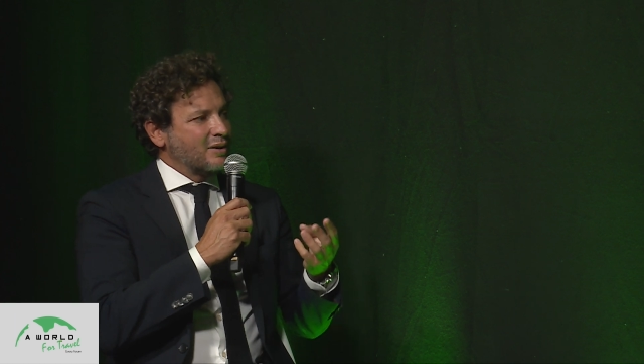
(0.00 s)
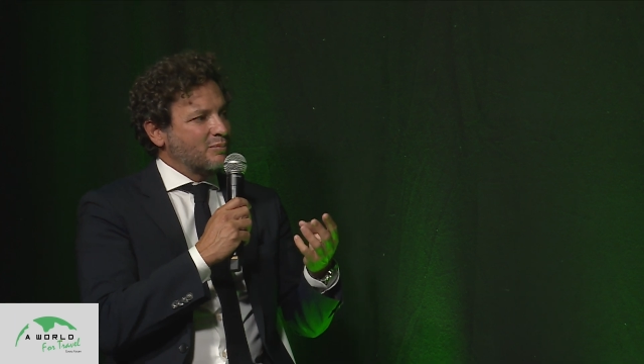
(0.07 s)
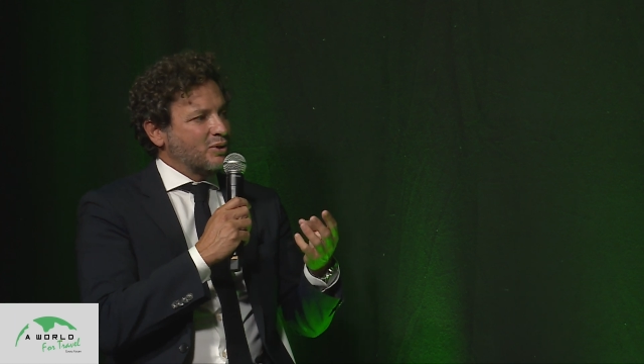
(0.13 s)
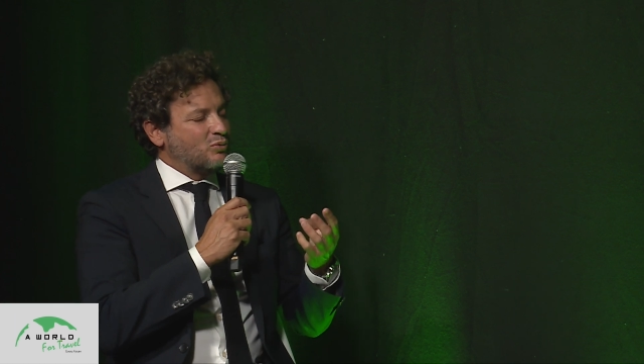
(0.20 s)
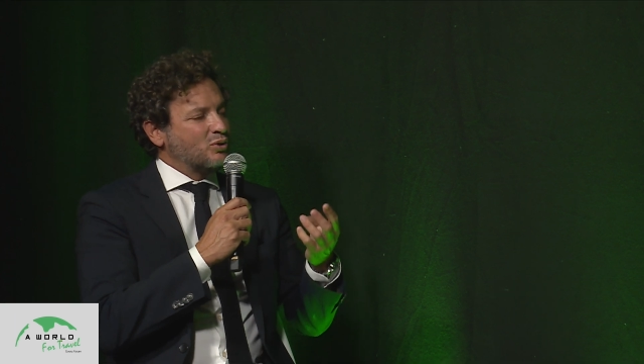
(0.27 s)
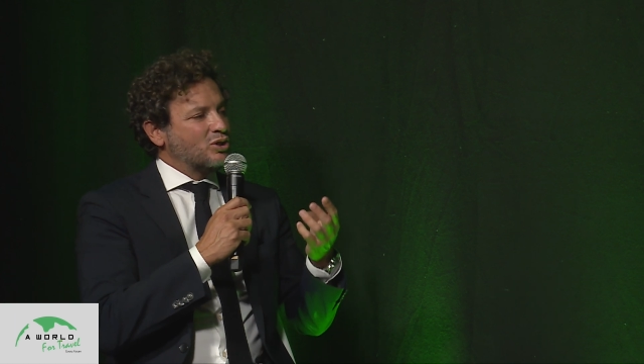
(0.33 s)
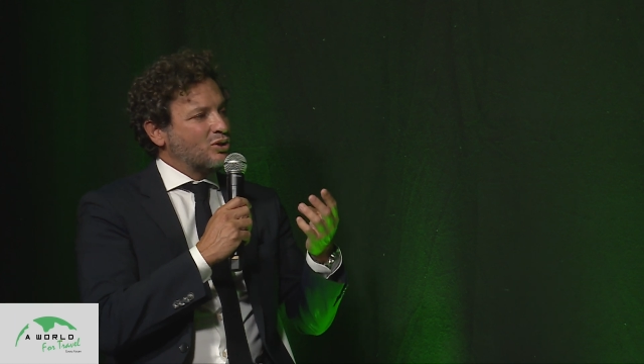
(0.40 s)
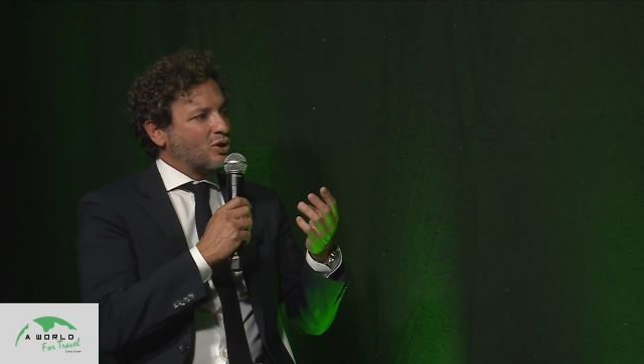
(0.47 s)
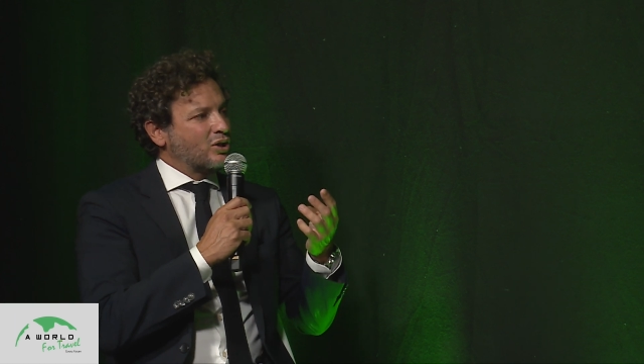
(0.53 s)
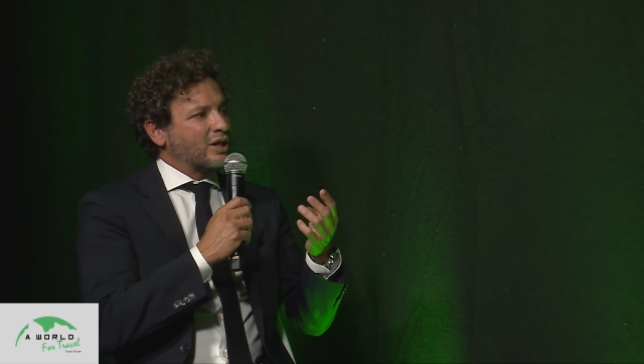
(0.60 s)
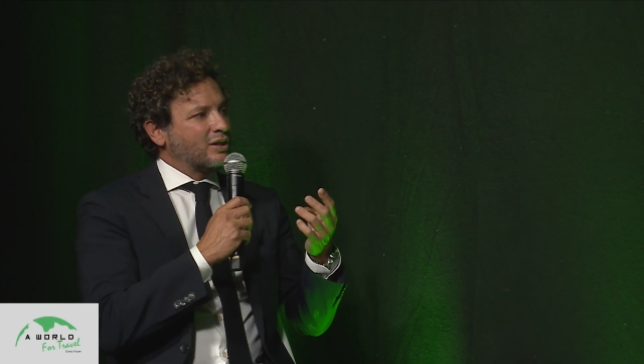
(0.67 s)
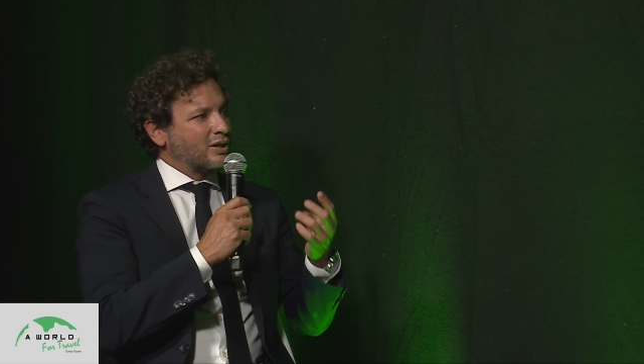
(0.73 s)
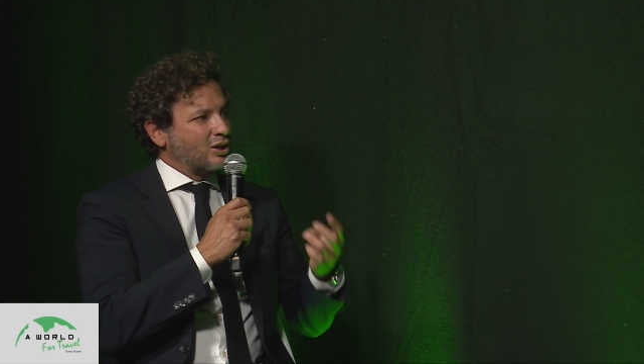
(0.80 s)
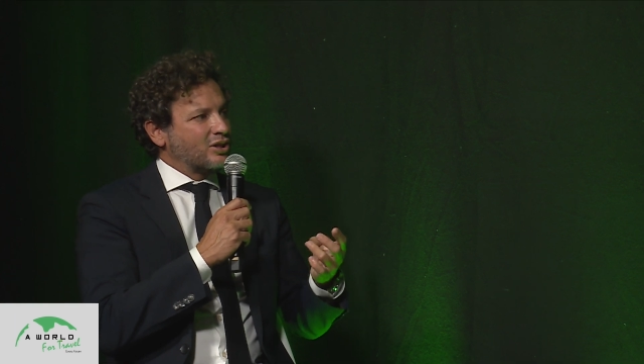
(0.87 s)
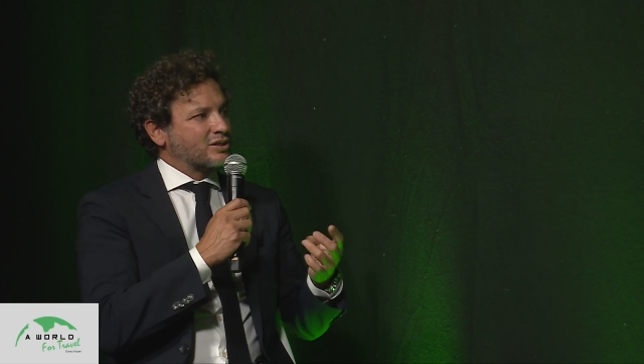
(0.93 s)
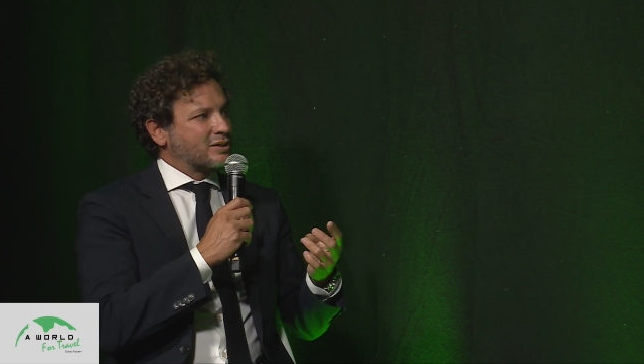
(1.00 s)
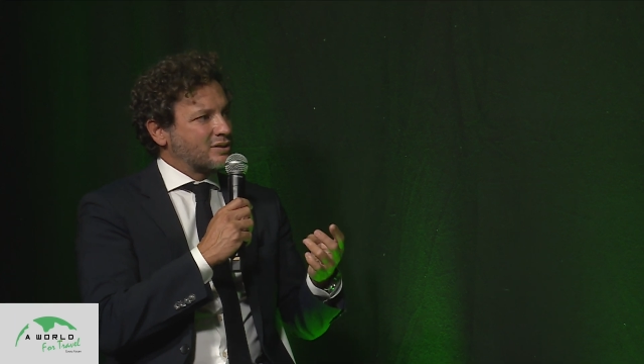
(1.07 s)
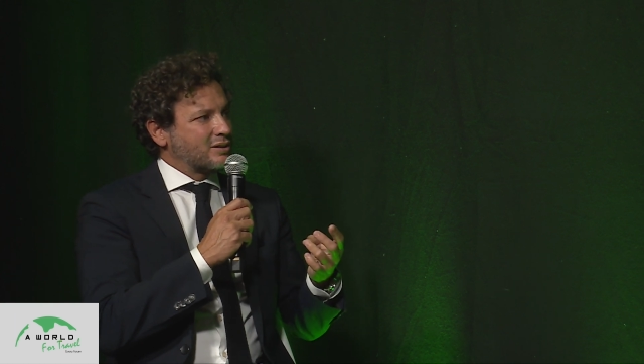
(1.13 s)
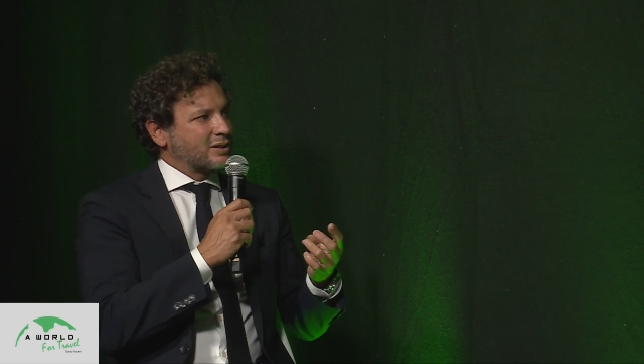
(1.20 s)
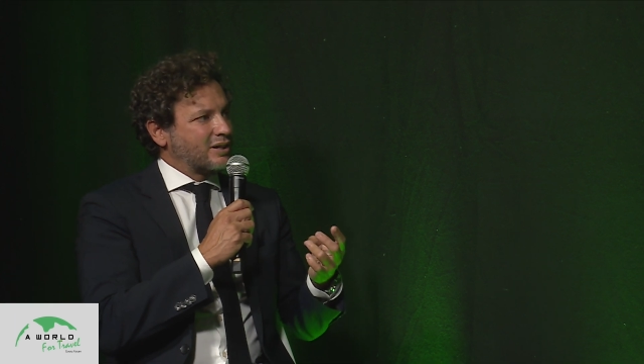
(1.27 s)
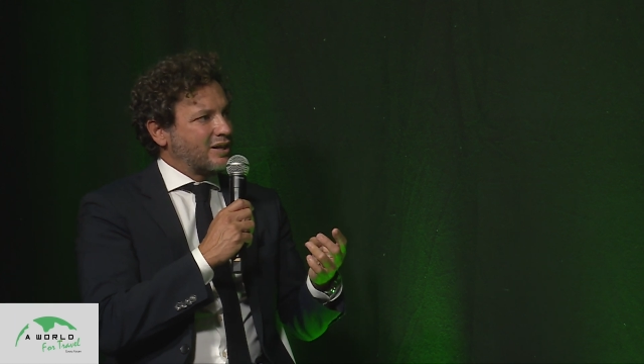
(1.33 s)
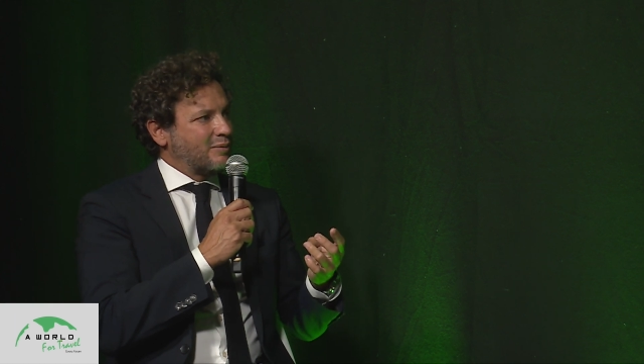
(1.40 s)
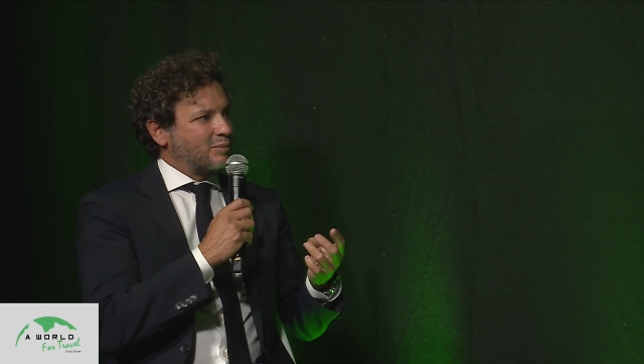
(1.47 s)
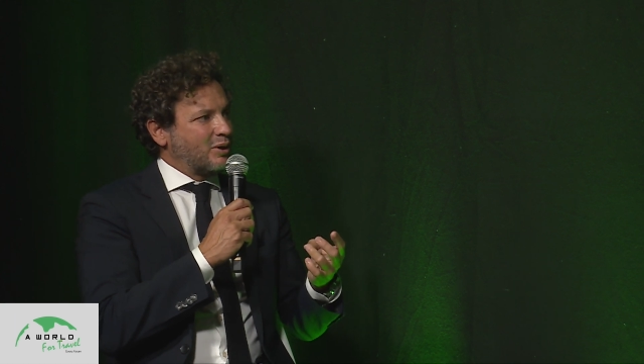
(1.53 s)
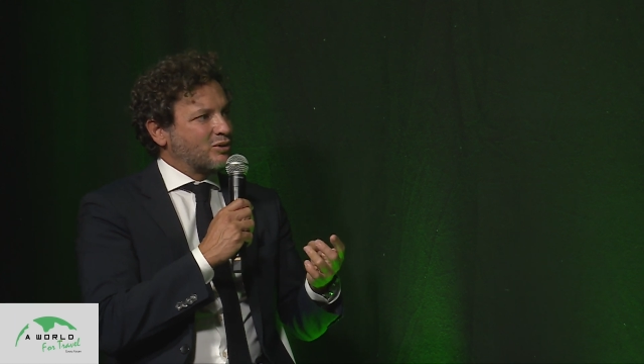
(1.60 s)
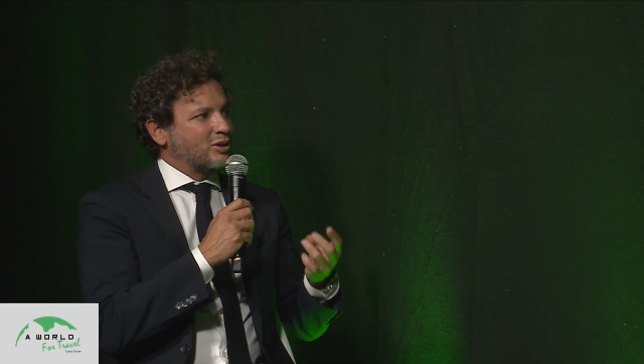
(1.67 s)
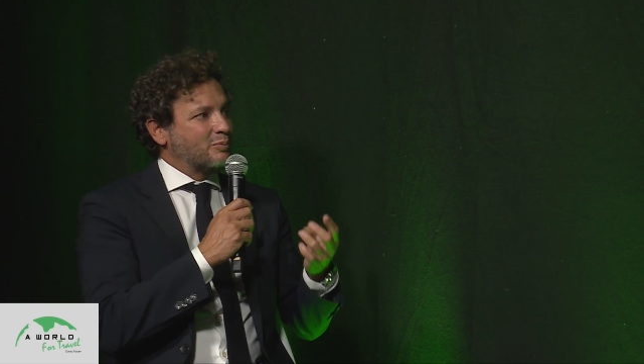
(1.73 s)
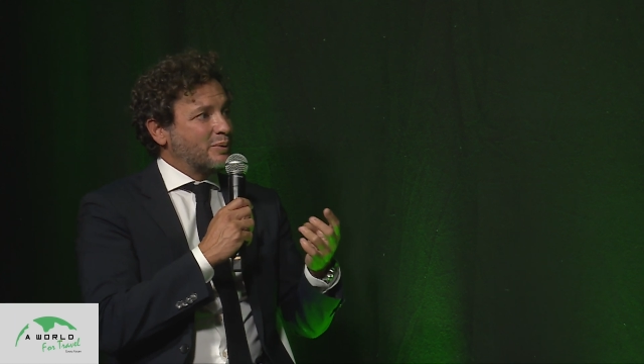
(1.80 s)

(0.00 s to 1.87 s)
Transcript: but we talk a lot about